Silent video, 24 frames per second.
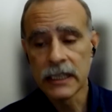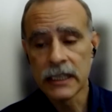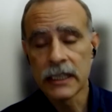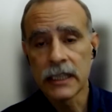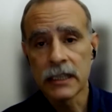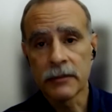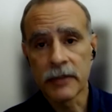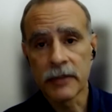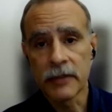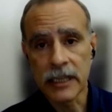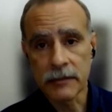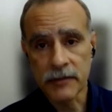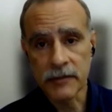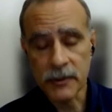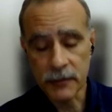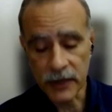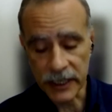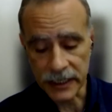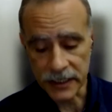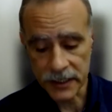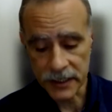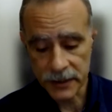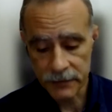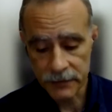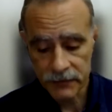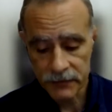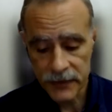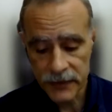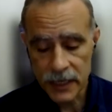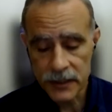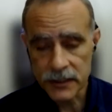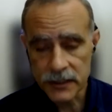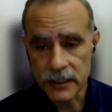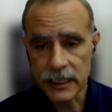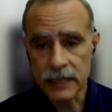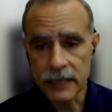it becomes bright.
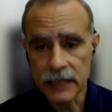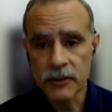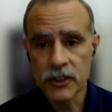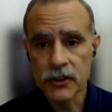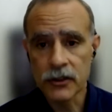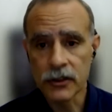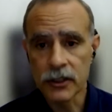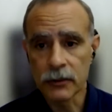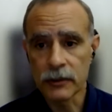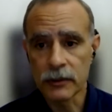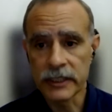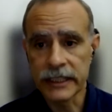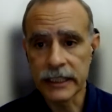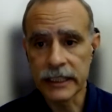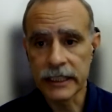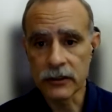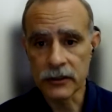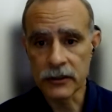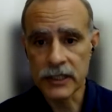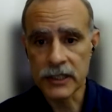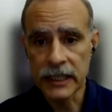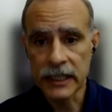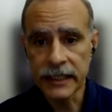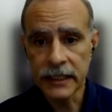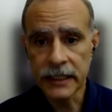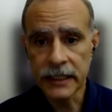So let me show you what that looks like.